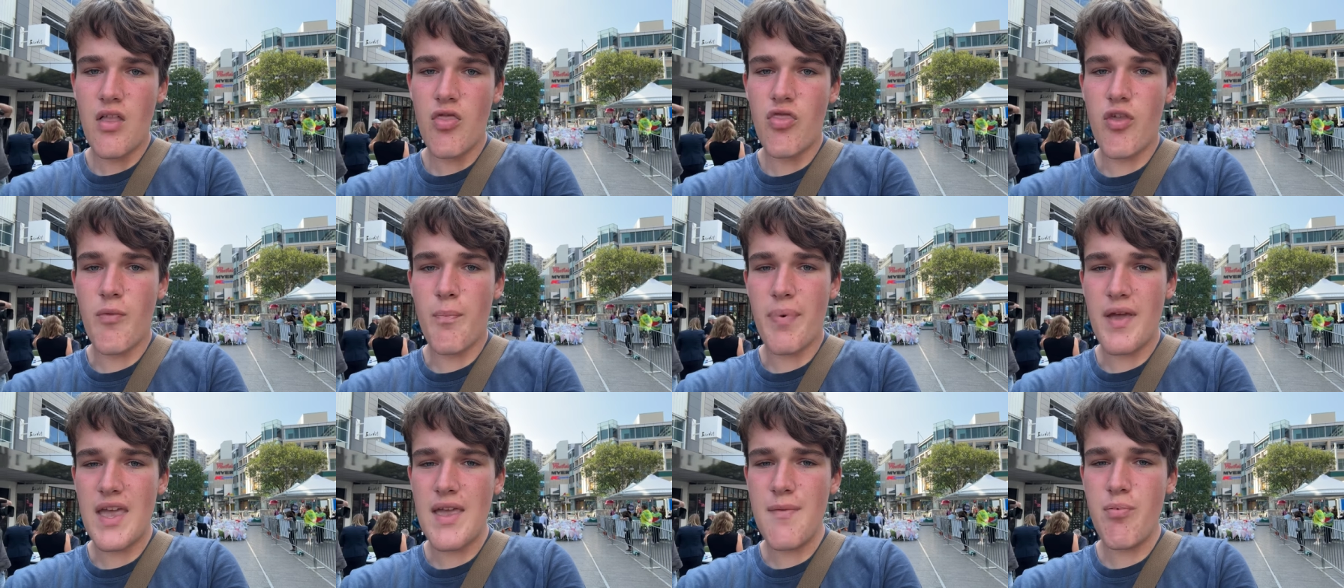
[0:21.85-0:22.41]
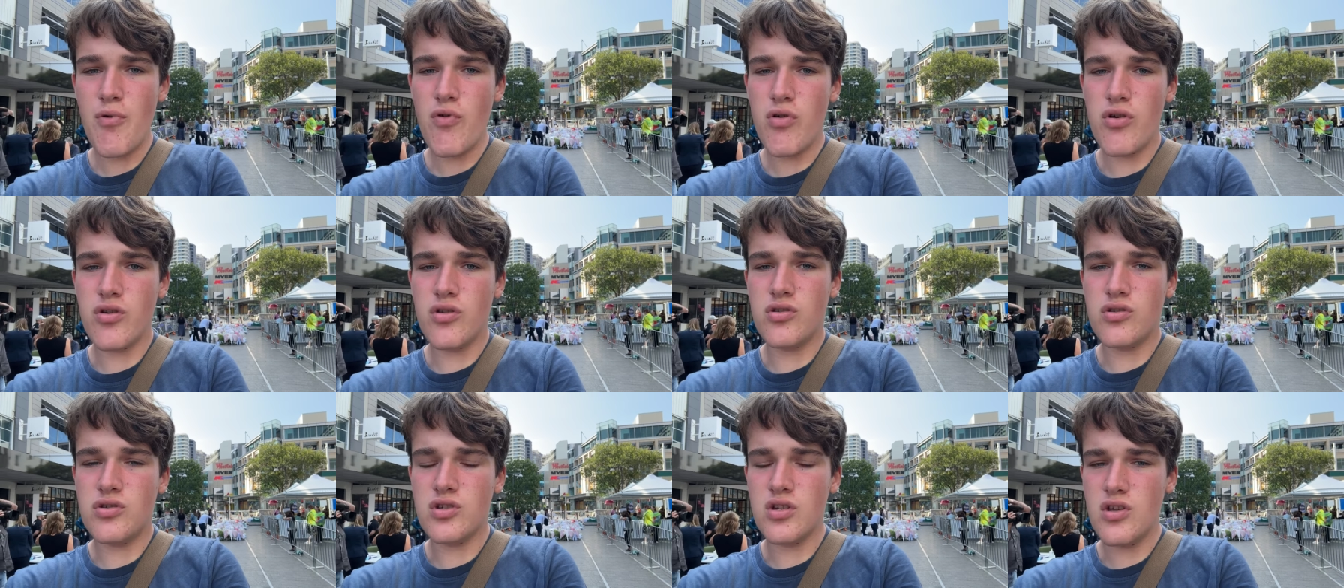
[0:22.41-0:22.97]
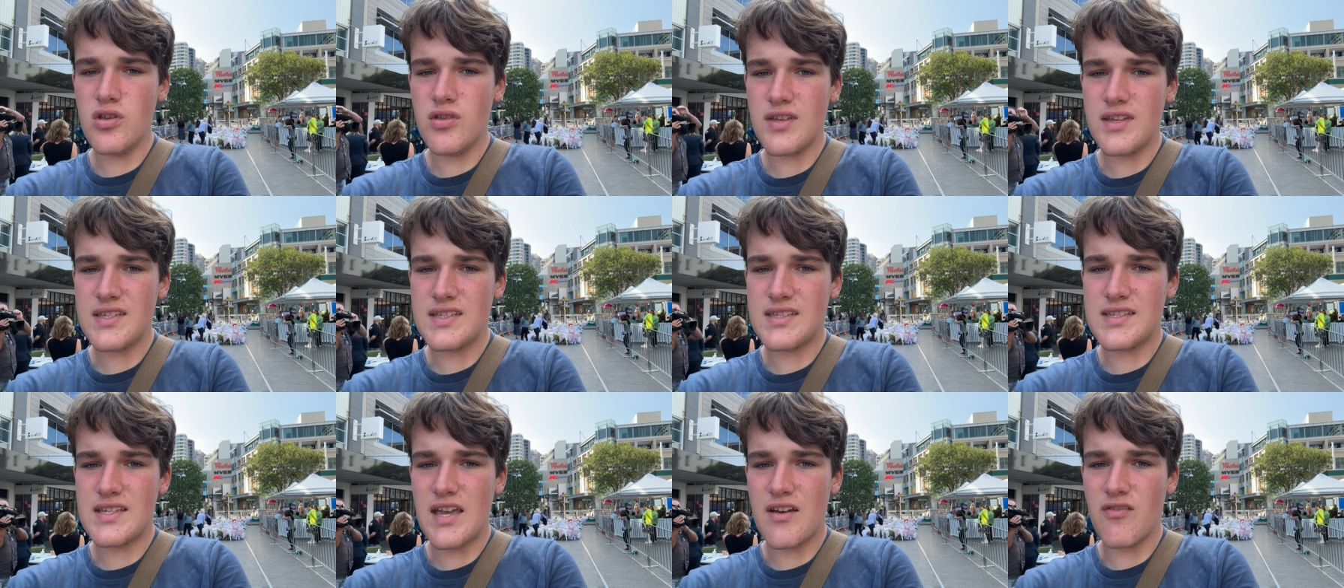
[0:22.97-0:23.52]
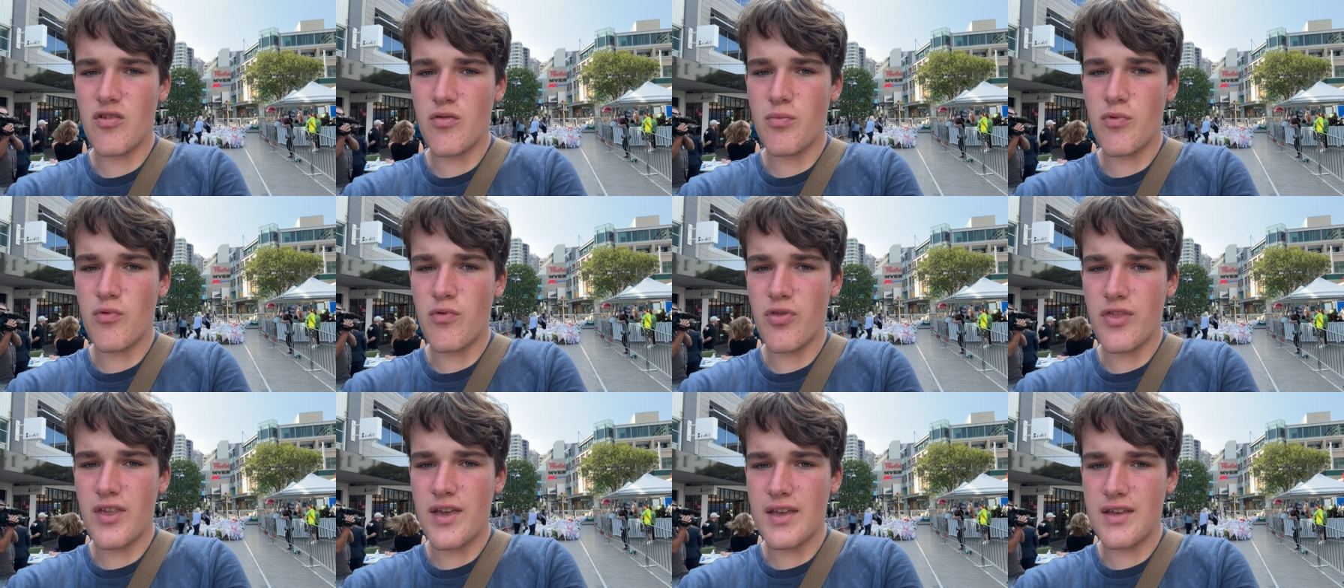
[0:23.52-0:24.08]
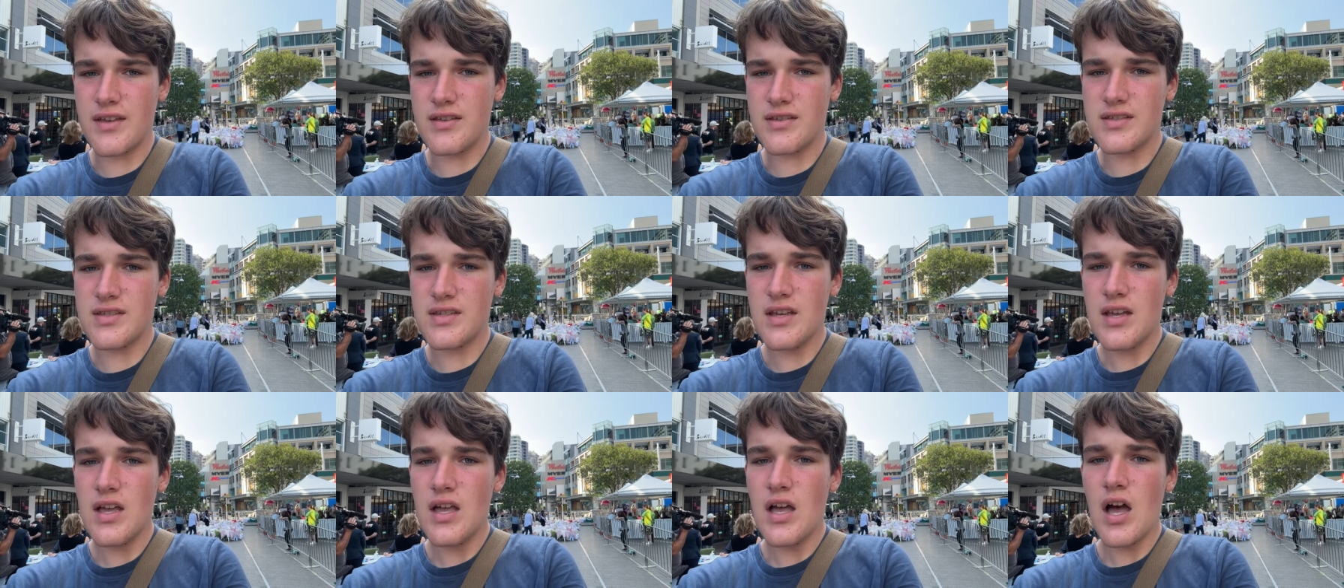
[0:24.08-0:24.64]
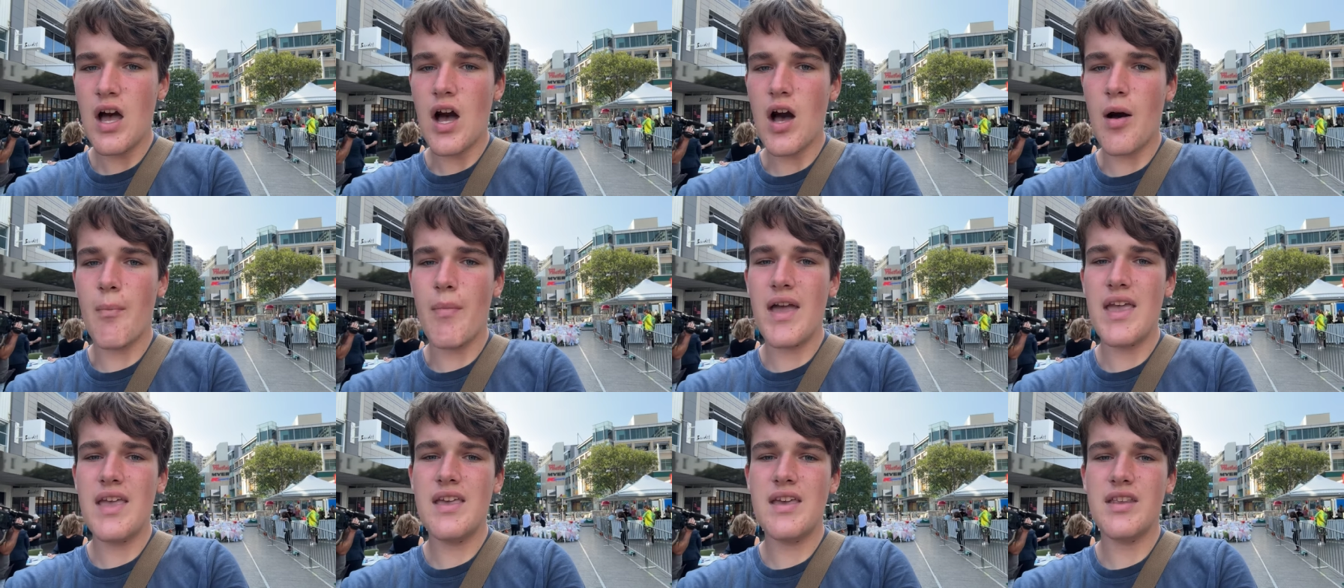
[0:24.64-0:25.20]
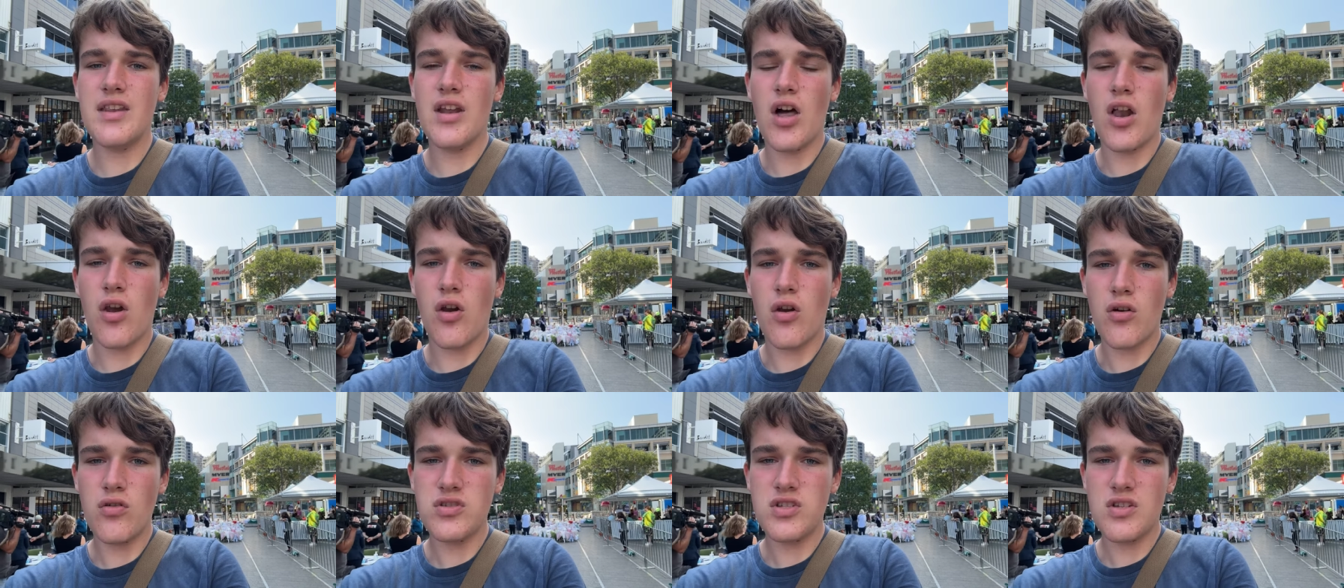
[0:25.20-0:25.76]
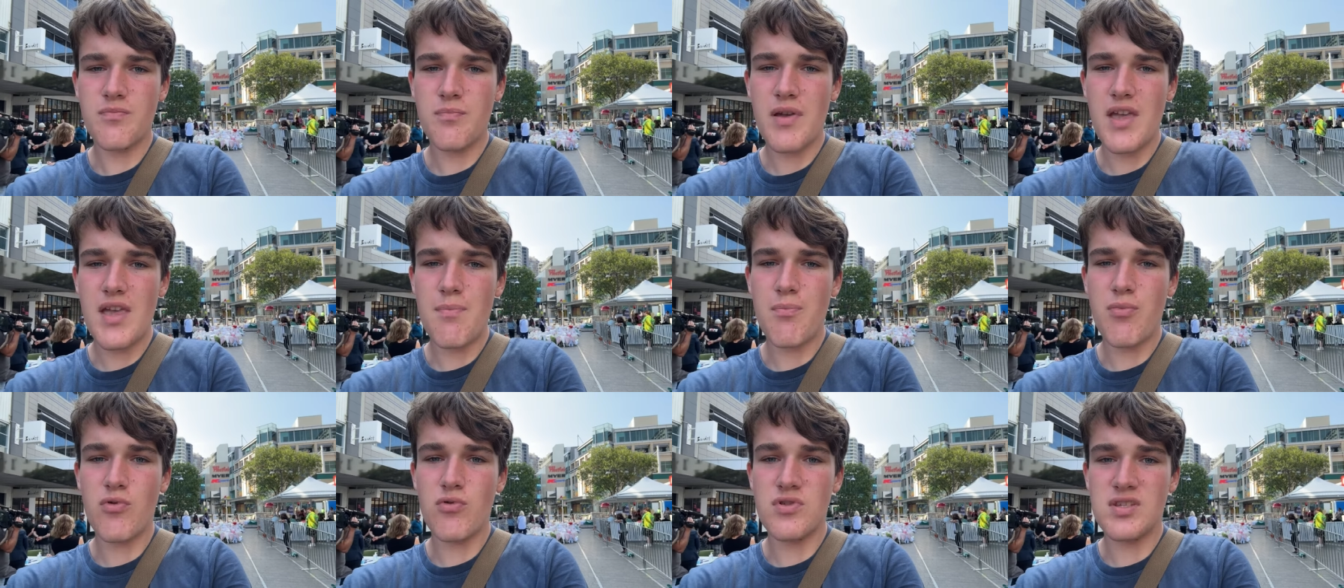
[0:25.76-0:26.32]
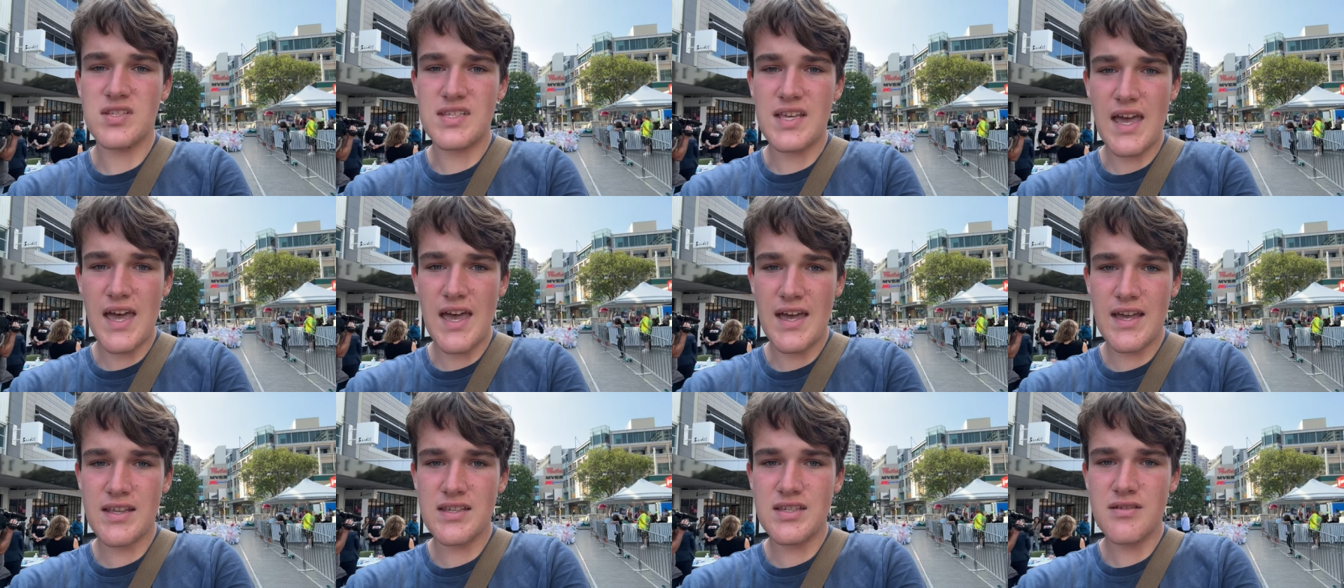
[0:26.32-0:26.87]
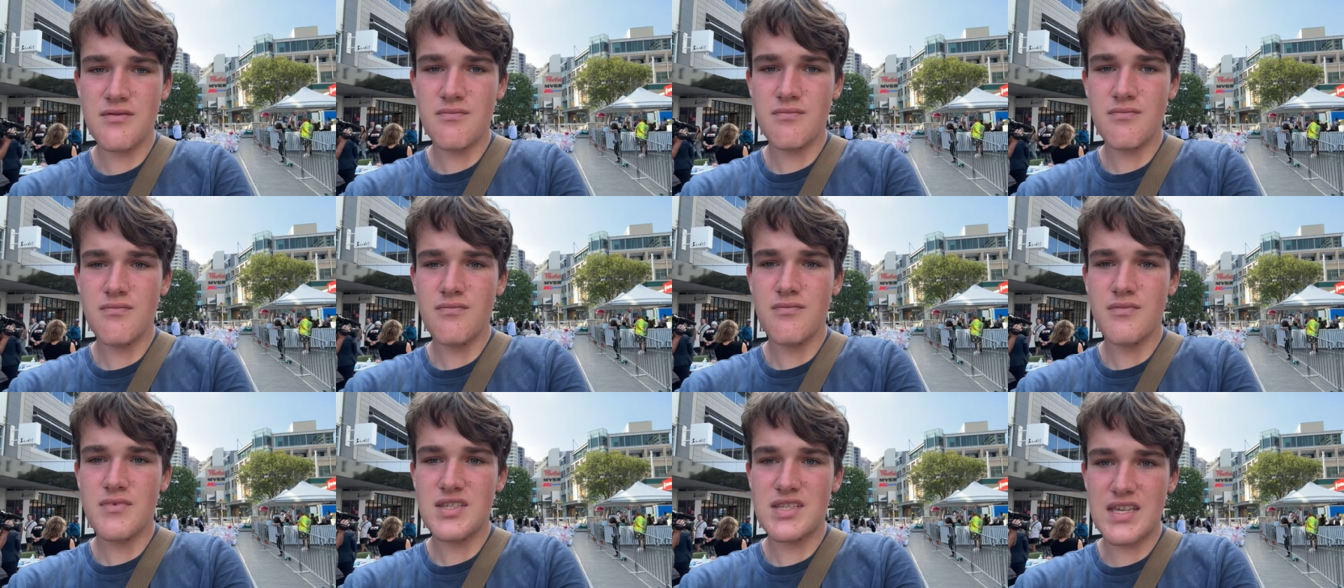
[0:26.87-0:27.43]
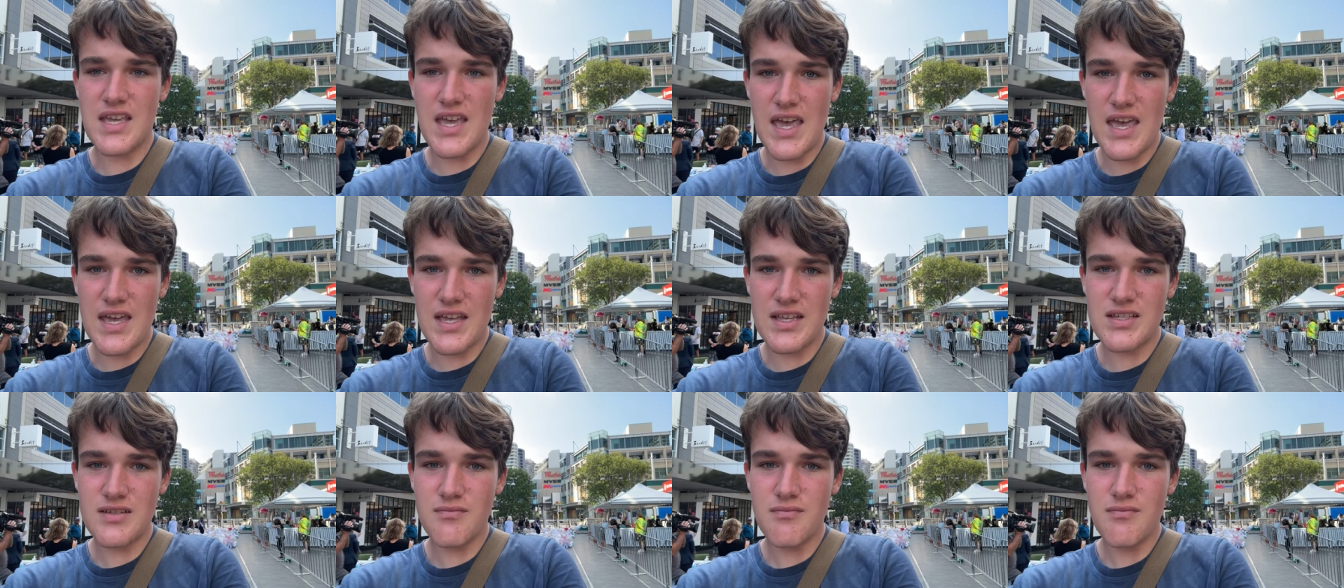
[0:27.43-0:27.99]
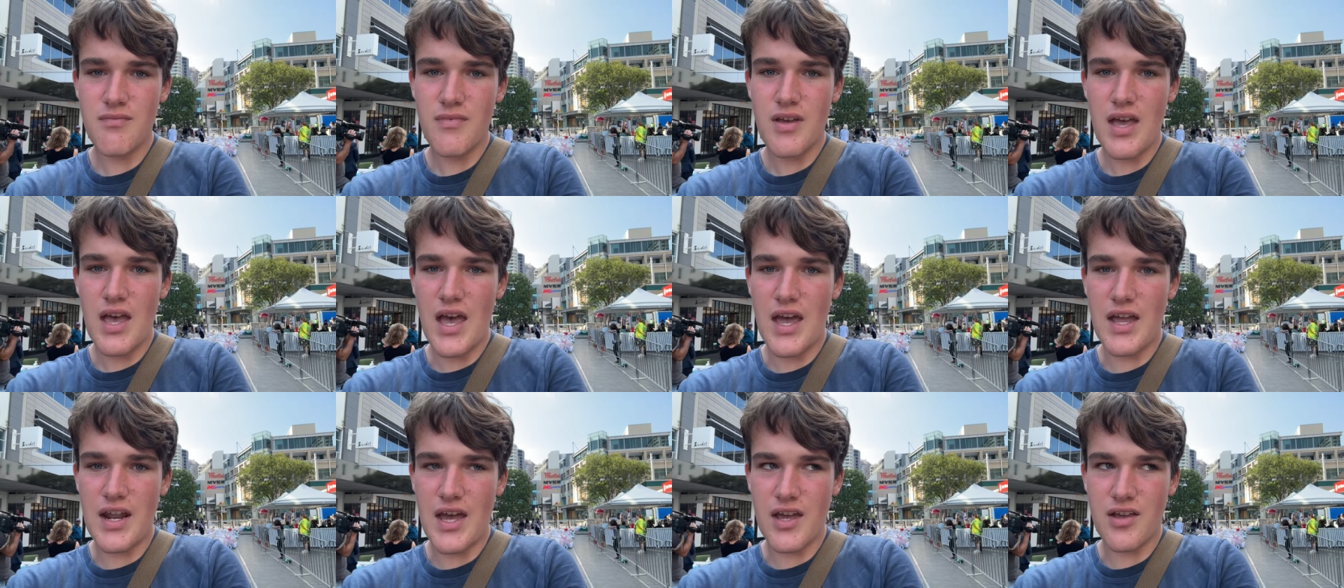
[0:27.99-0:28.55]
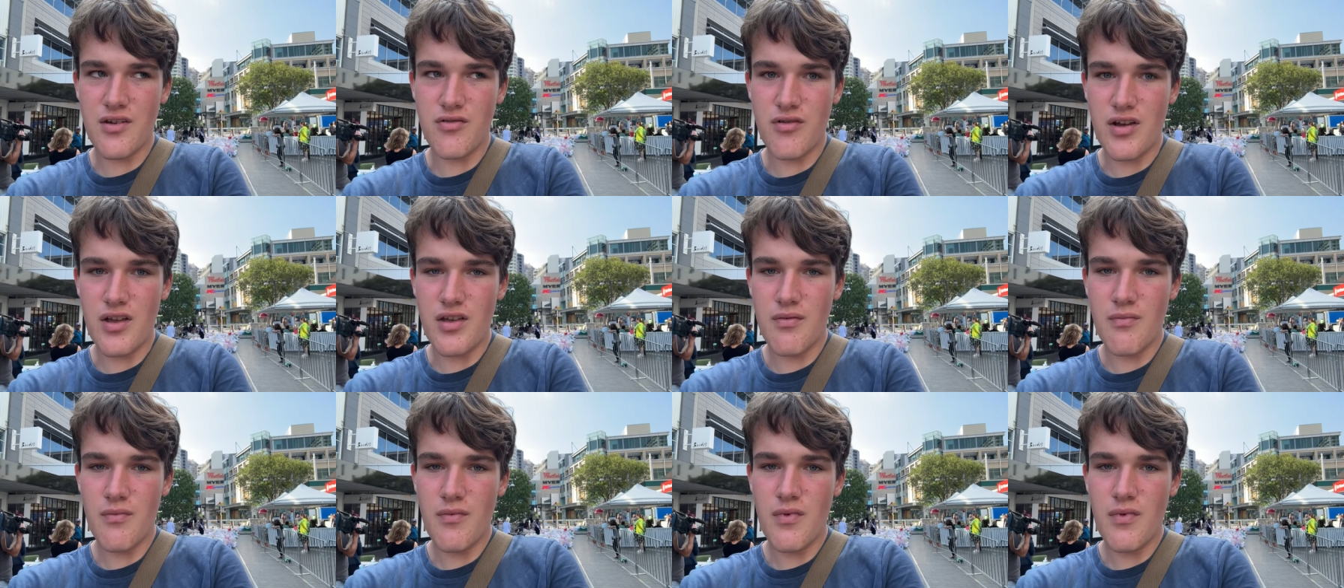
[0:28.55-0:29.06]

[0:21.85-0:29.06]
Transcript: The people who do these terrible things are making a lot of people sad, scared, and angry.